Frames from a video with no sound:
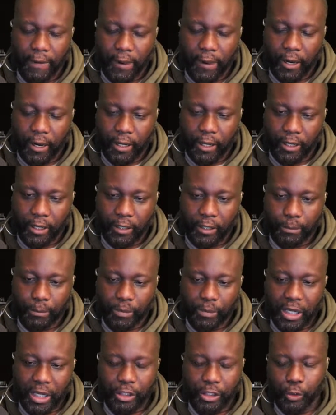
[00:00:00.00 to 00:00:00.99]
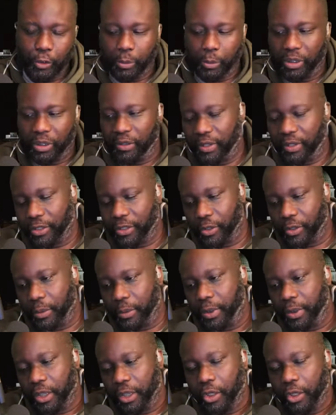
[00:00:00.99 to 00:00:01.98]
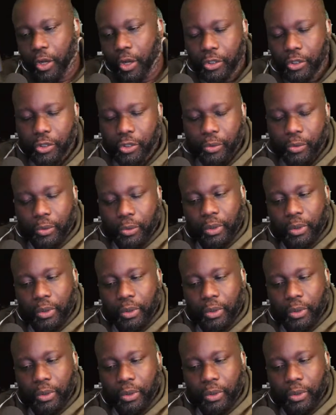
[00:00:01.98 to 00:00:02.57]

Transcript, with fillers: Um, I do believe there's going to be a lawsuit,